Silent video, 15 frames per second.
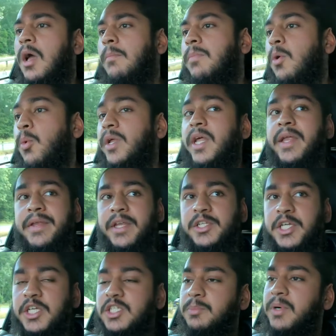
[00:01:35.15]
But when I did
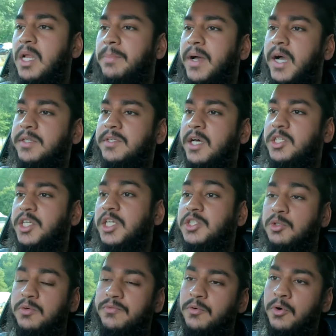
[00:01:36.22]
change the brake pads, I
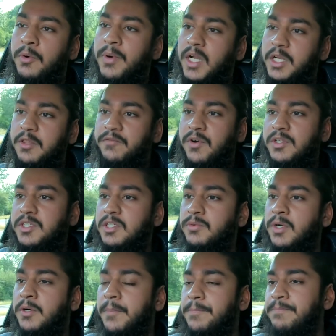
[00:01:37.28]
changed all four. I did the fronts as
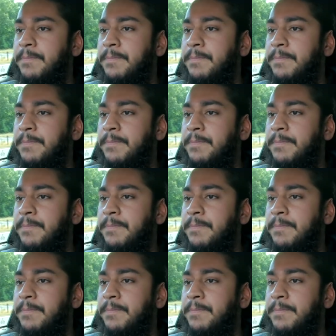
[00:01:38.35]
well,